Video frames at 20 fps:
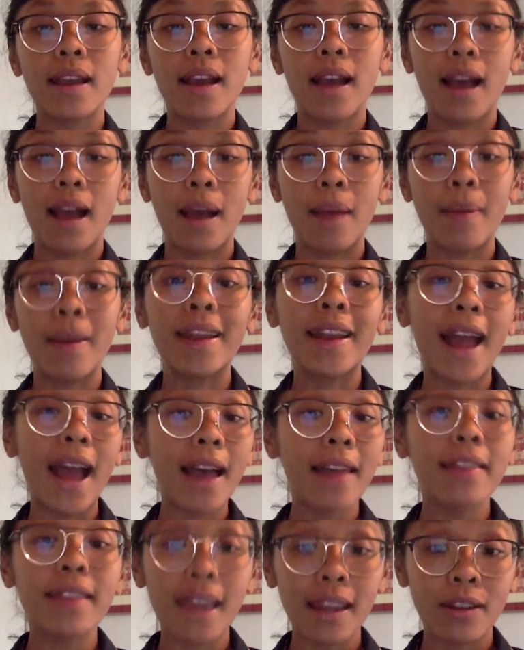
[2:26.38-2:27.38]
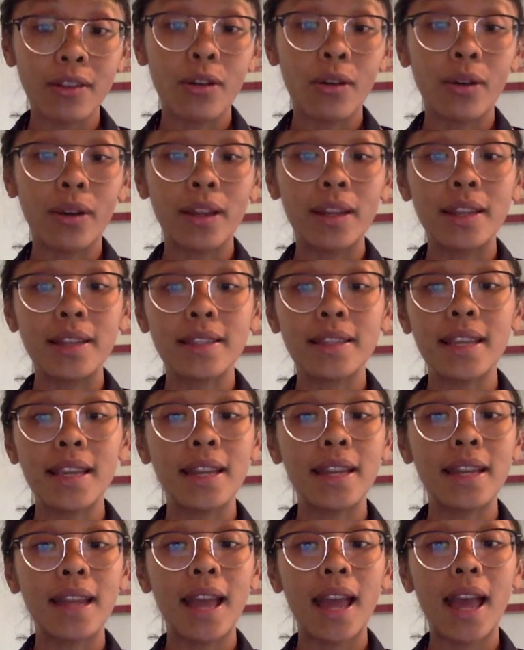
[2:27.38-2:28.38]
And on that note, it is
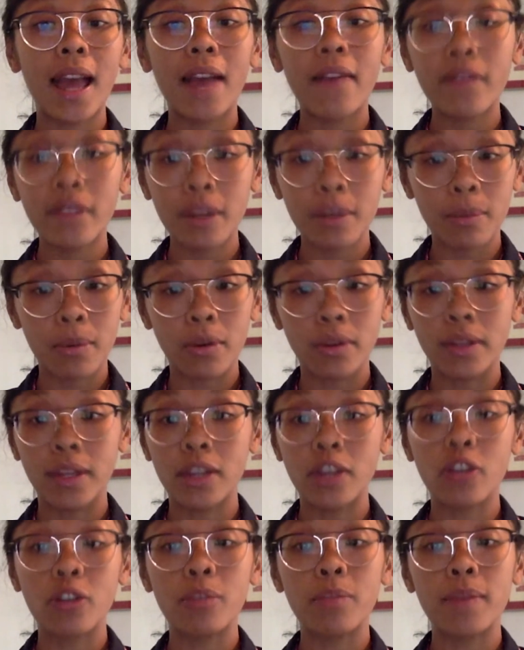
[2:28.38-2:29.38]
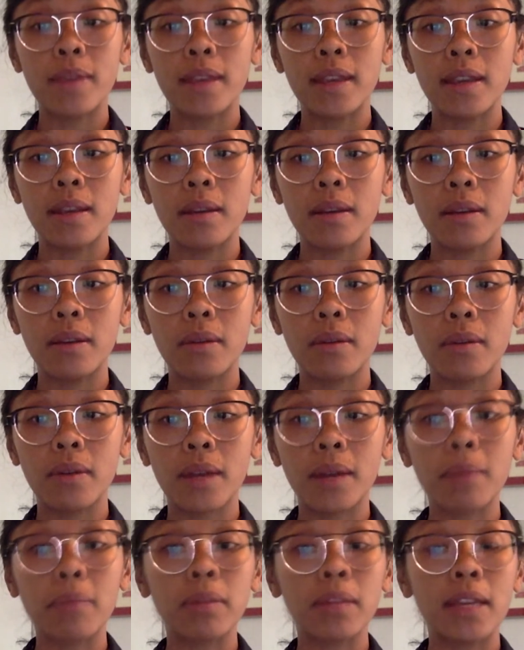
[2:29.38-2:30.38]
inevitable that you'll be
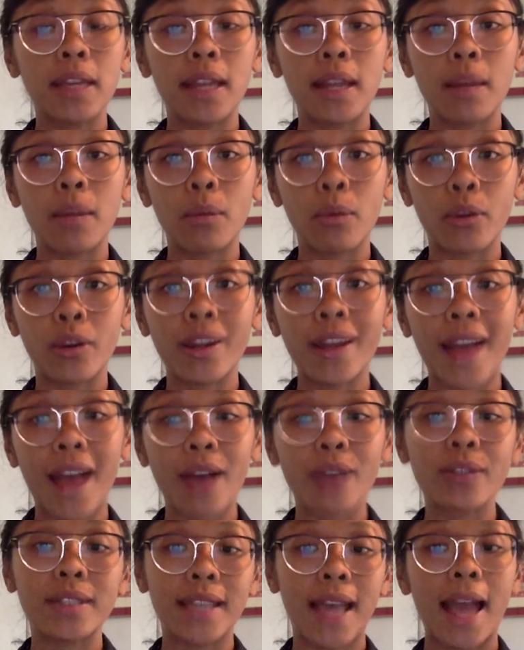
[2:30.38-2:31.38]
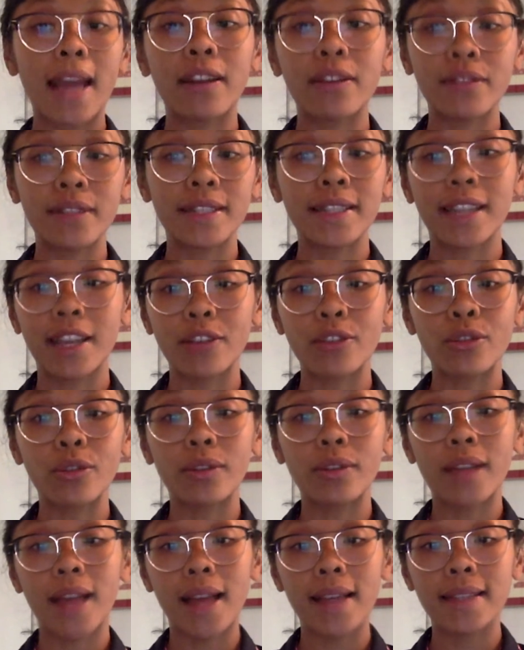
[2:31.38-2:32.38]
completing work outside of the
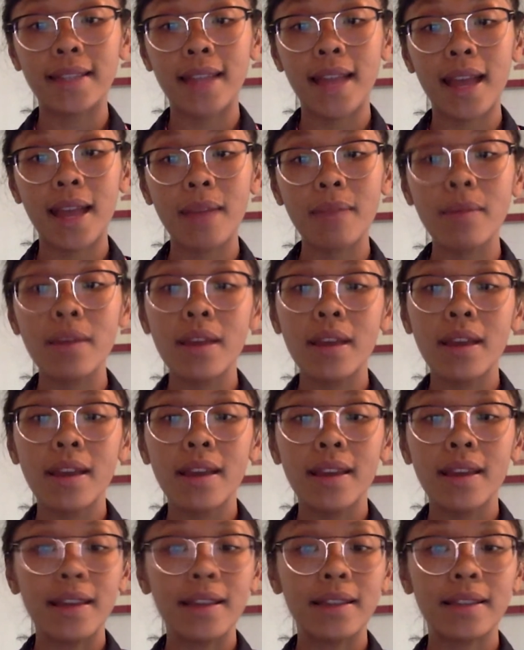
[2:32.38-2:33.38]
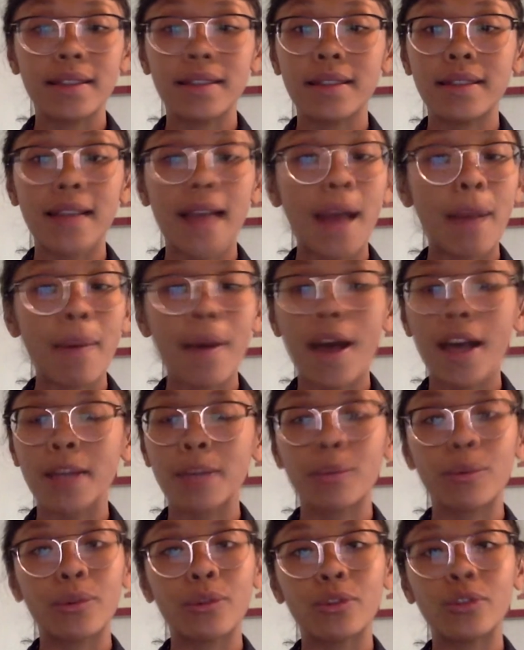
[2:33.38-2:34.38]
scheduled class time. It's not
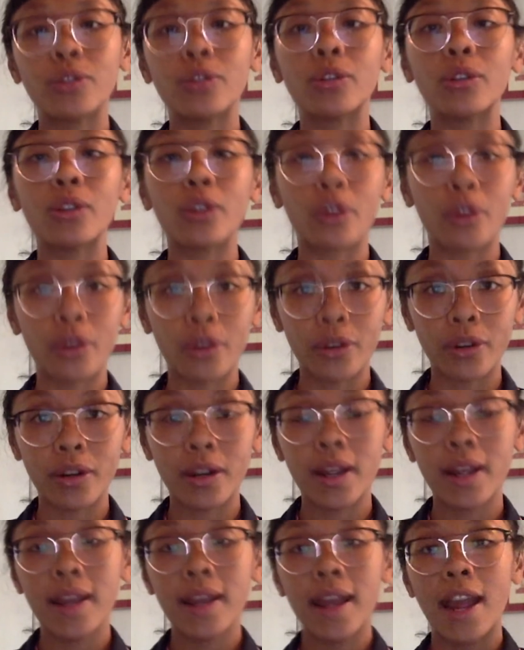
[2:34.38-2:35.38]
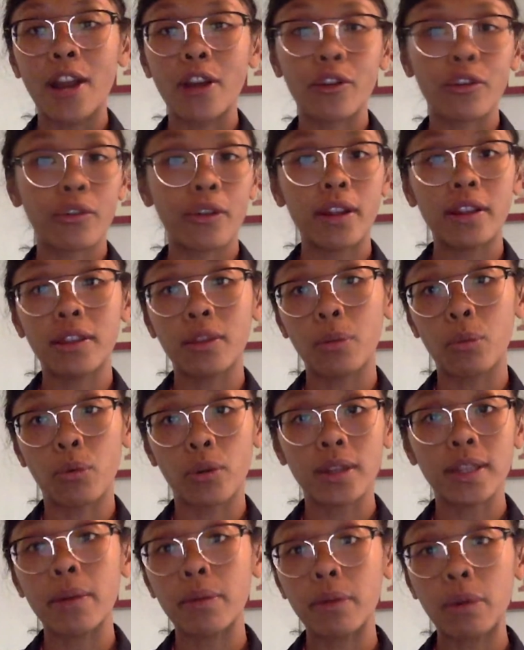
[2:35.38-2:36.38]
possible to learn and create the
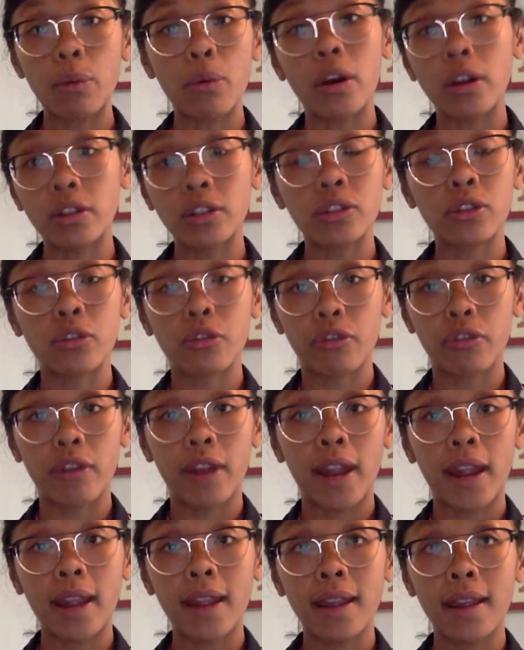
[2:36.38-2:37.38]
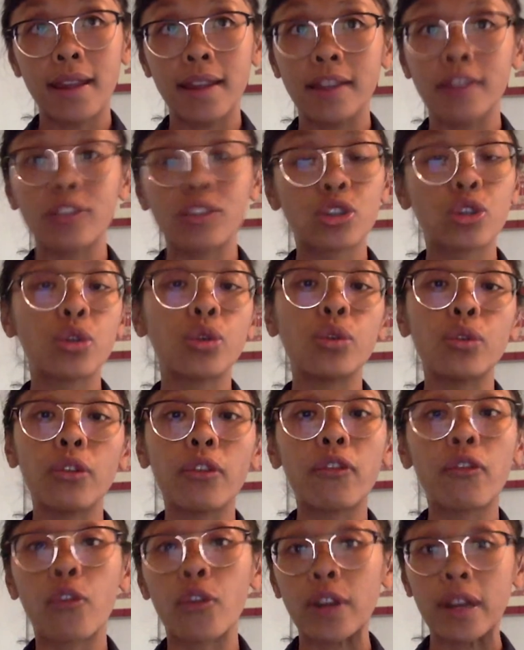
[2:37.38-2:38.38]
work that we want to create in
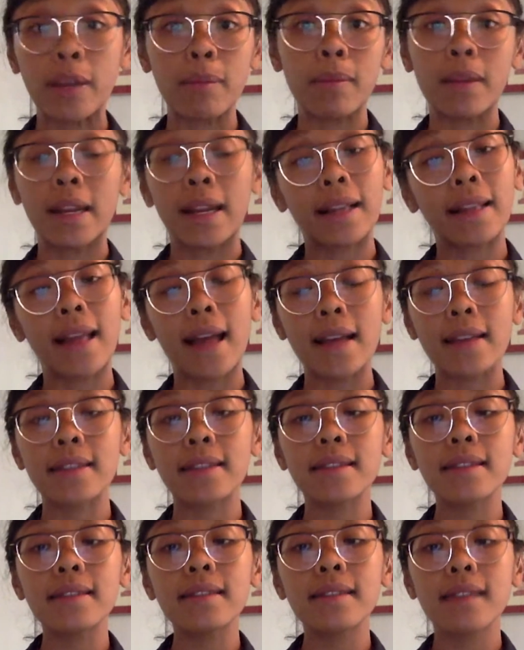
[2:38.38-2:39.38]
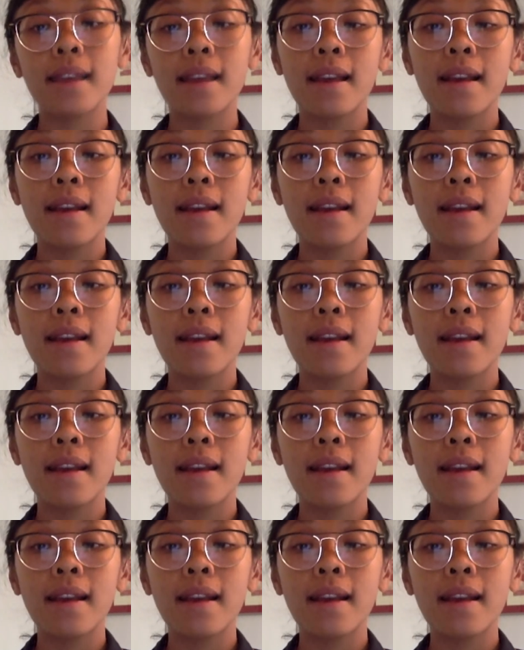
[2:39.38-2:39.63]
2 40-minute classes.